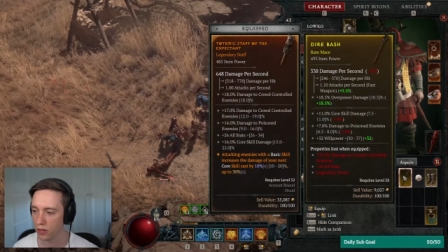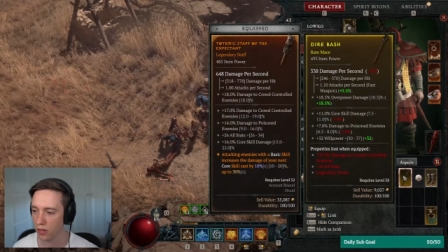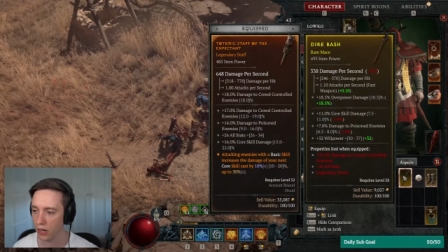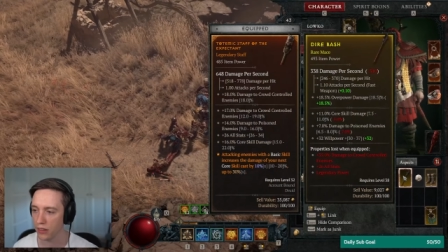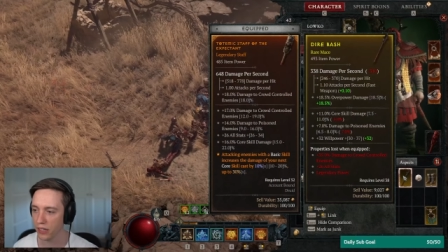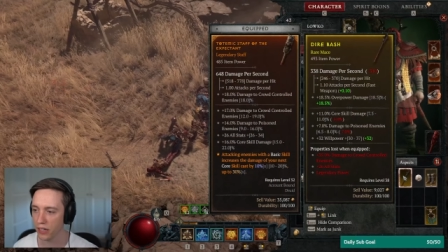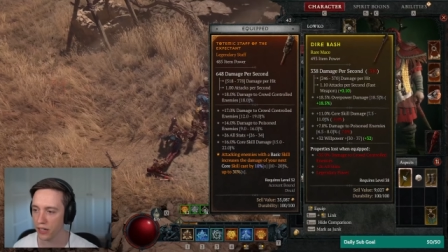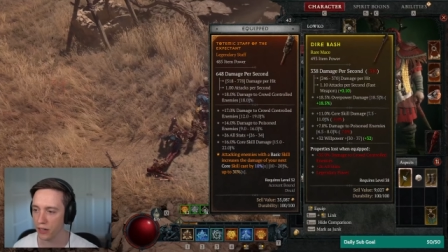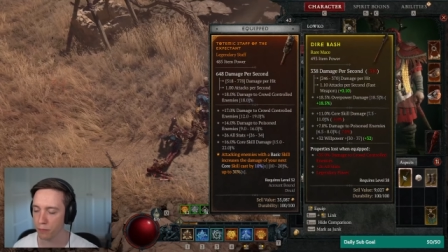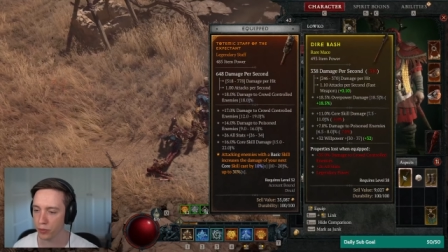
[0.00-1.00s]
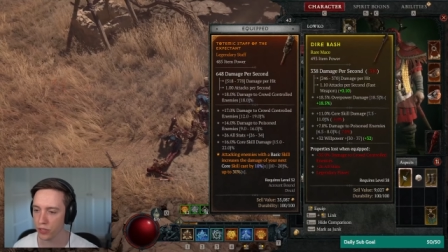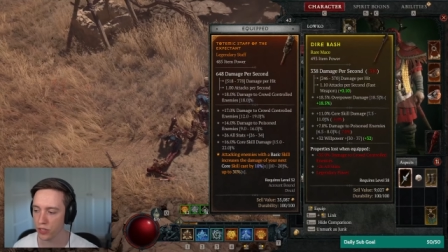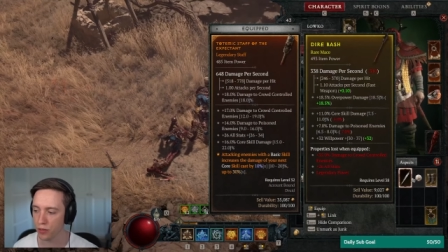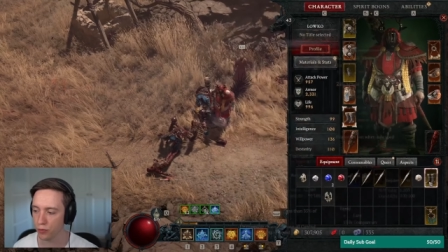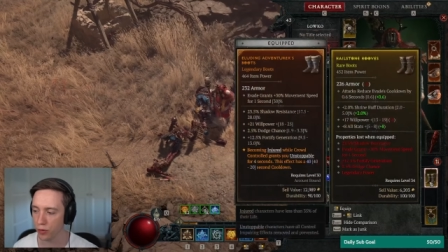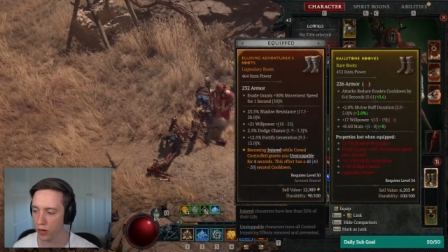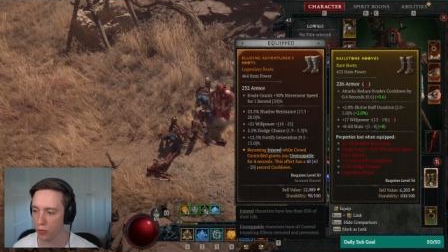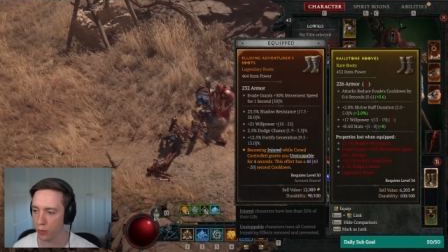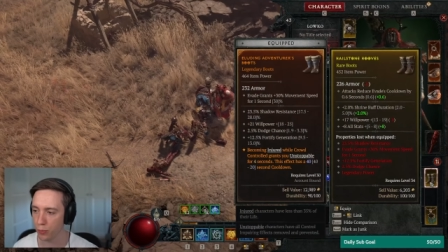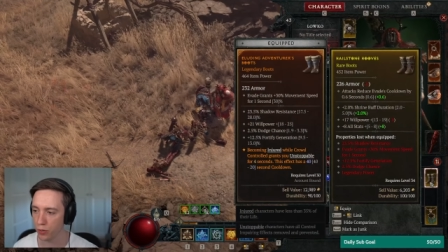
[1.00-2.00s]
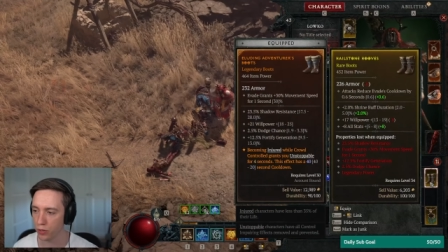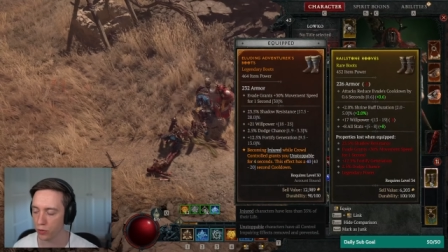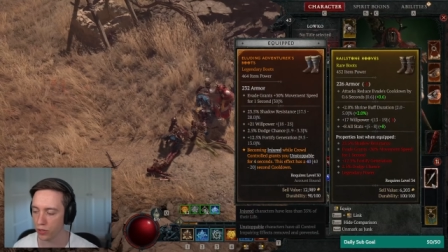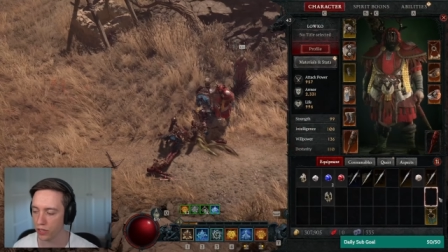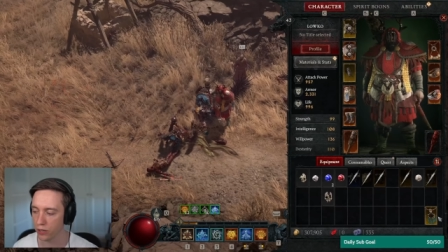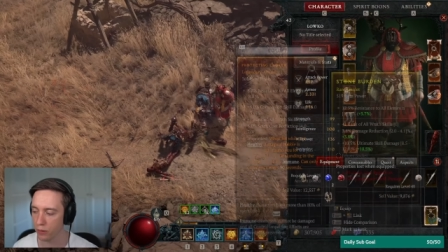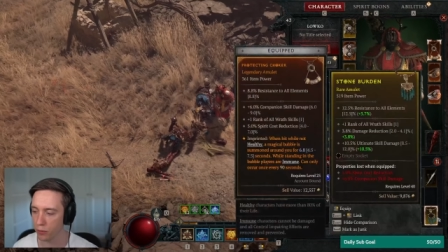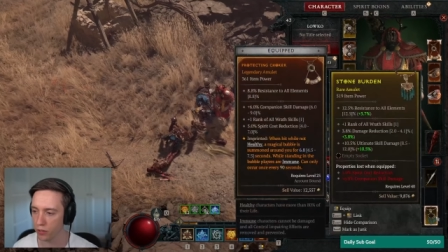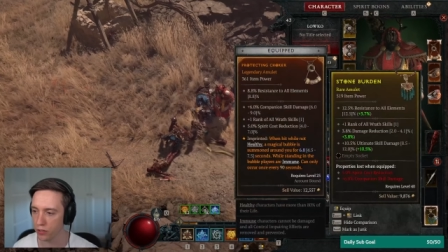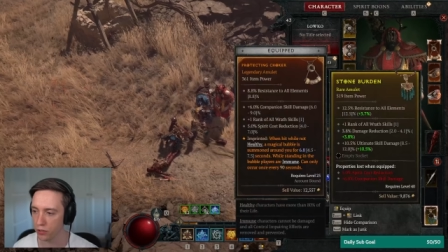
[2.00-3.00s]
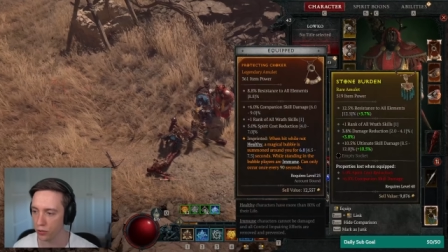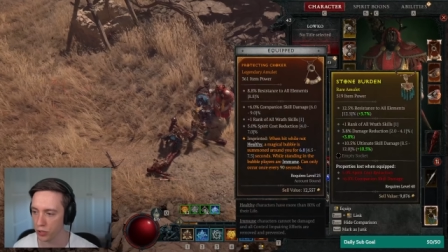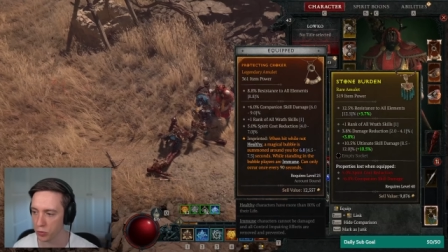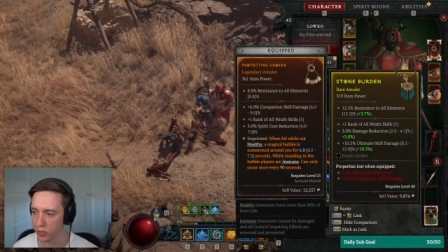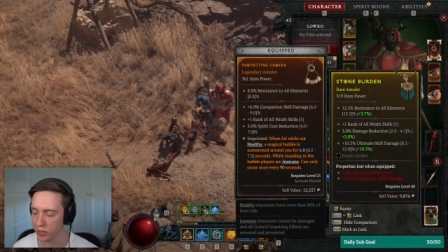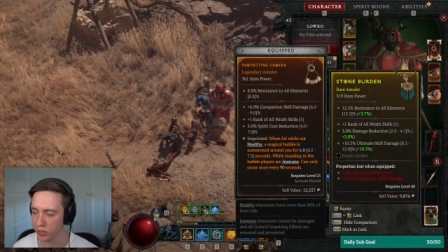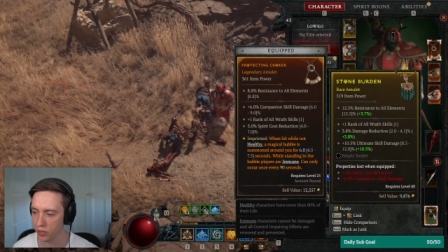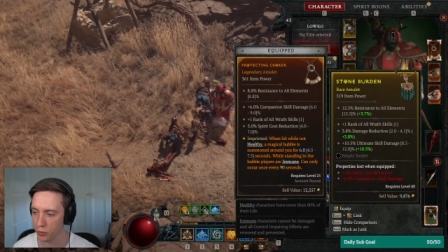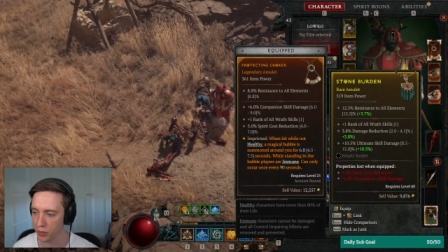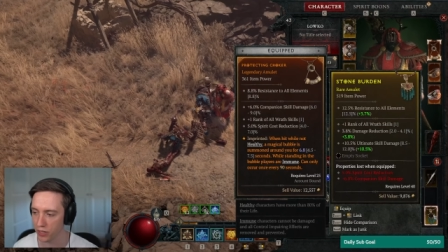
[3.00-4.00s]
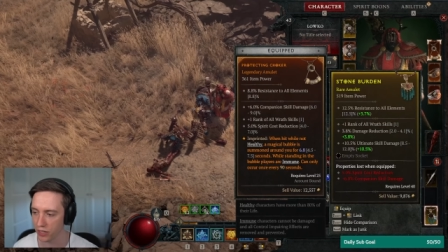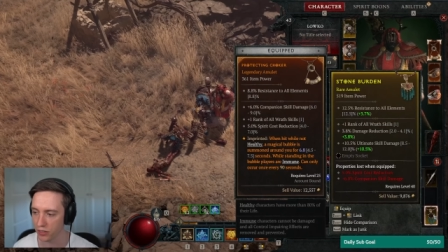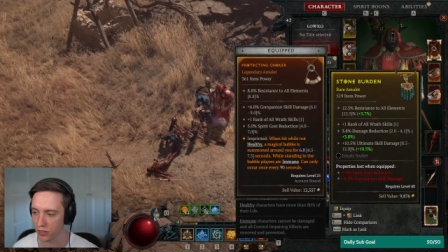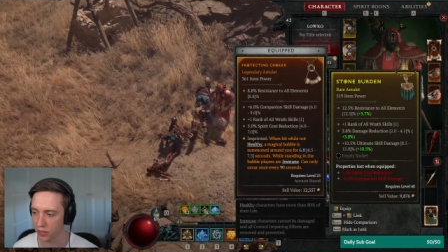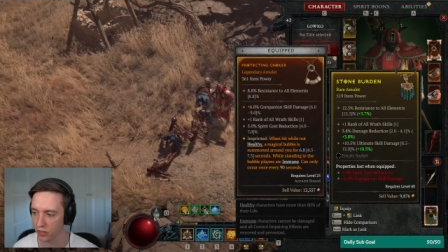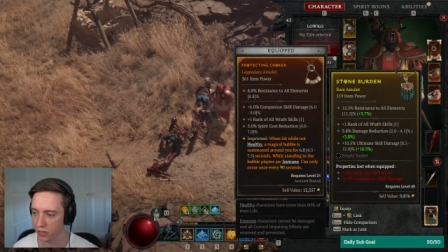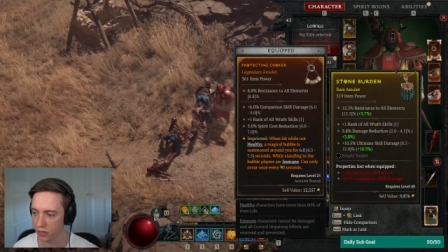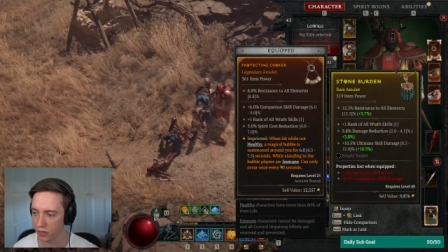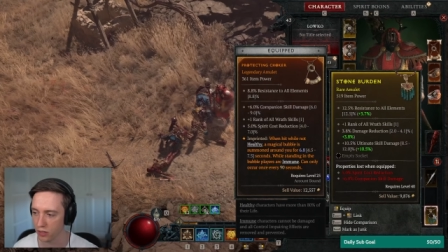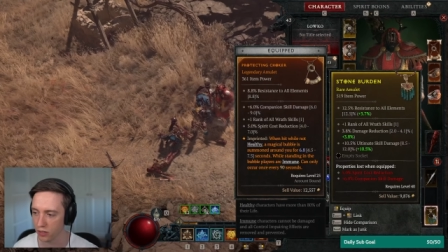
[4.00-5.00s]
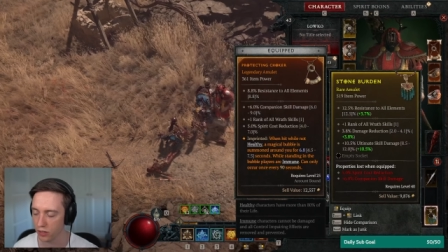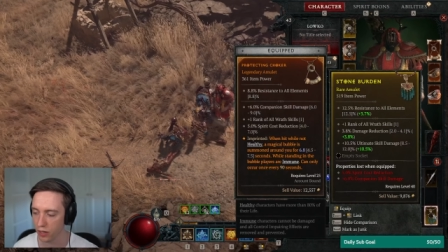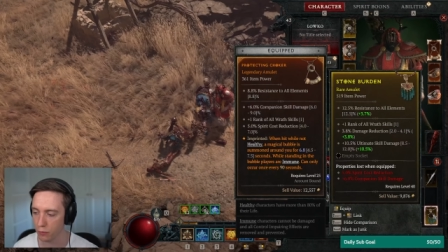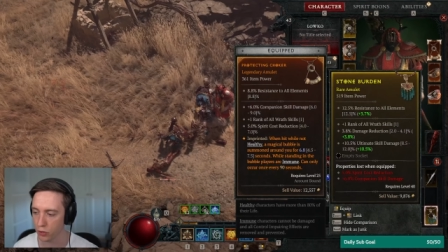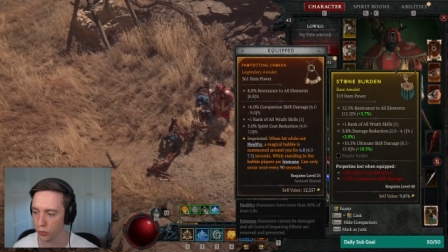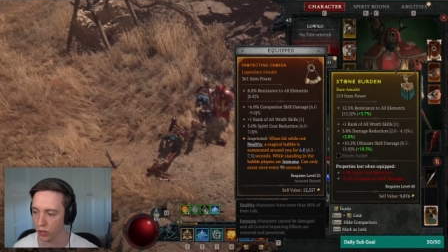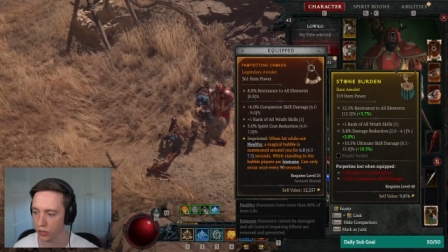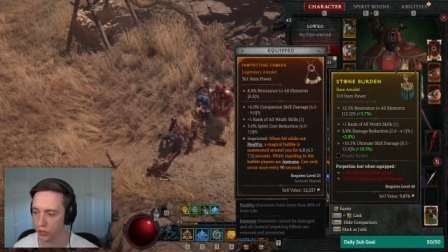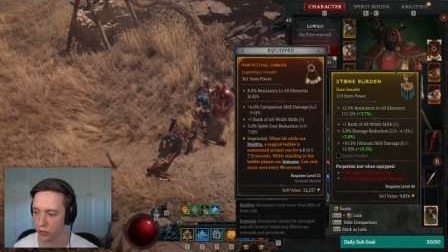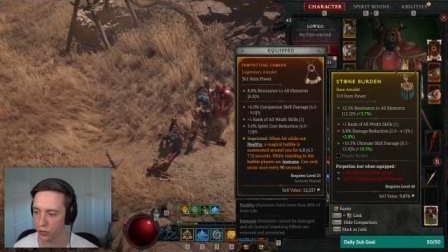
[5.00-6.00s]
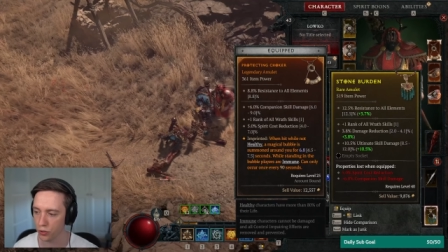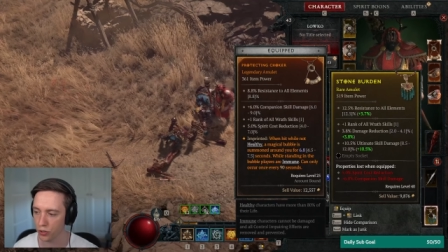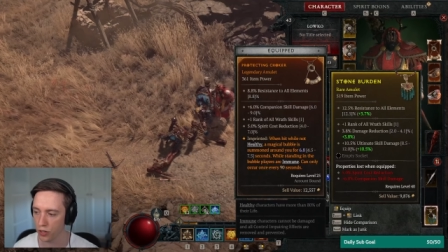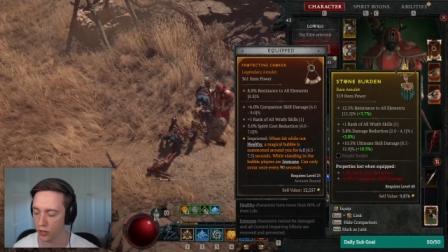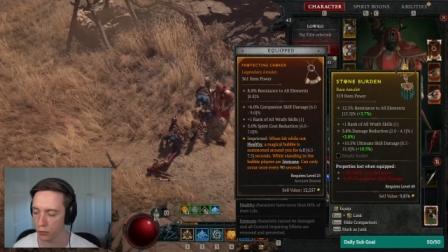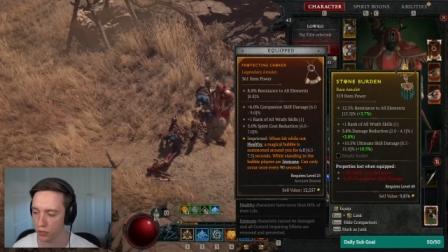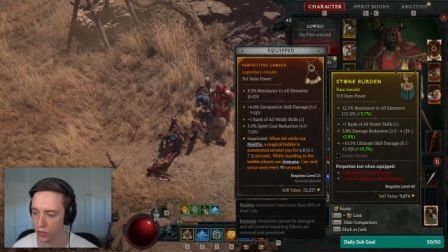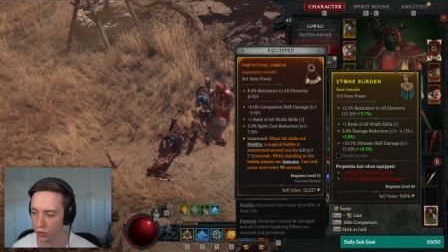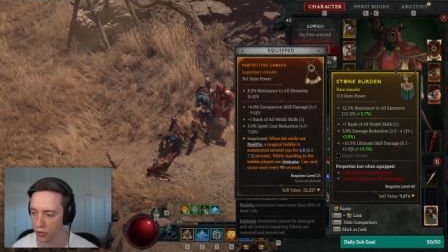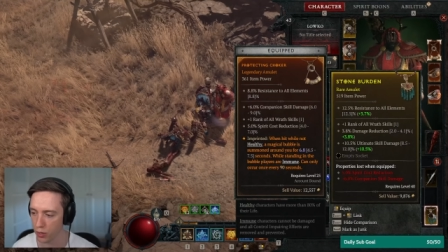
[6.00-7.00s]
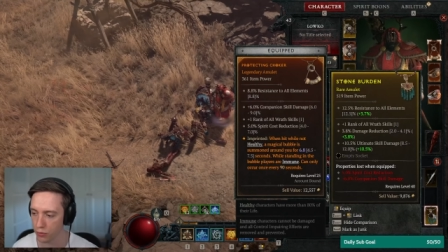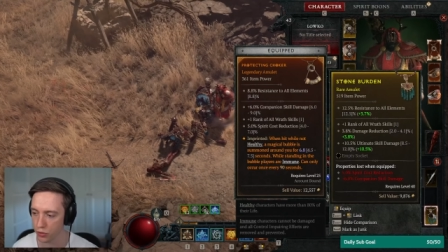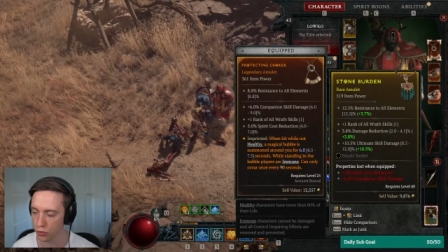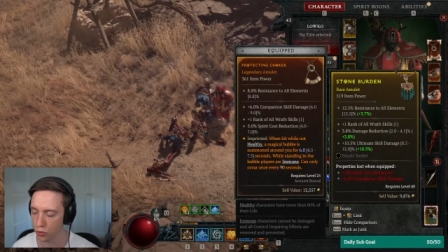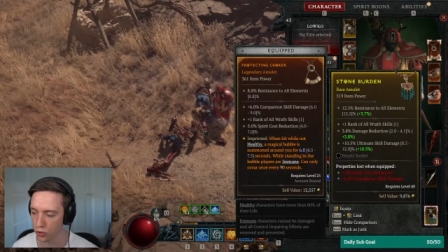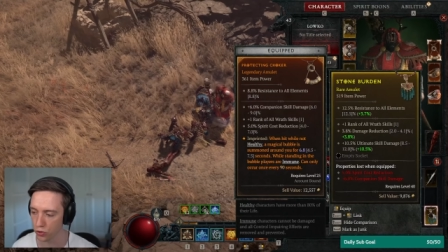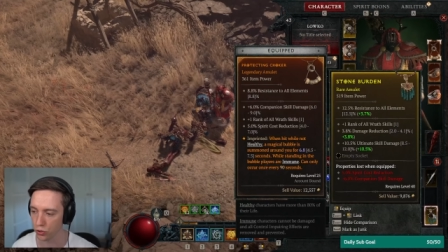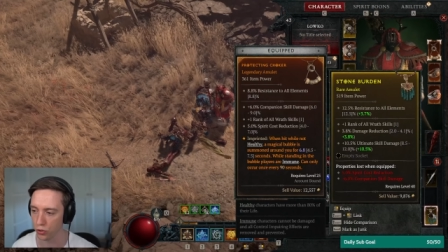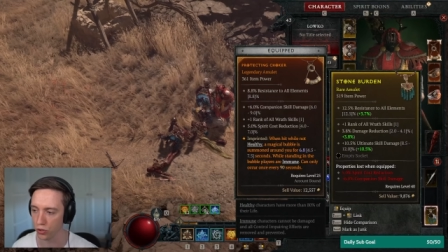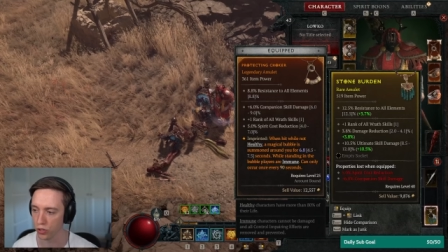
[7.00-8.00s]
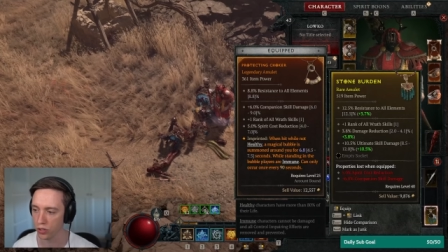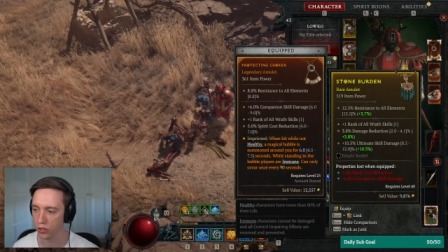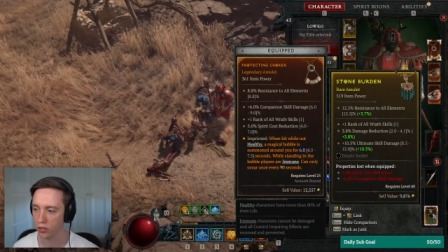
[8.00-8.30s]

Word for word: I think I can imprint stuff on that weapon or on that amulet too. This one is a little bit nicer. Damage reduction's good. Ultimate skill damage is also good.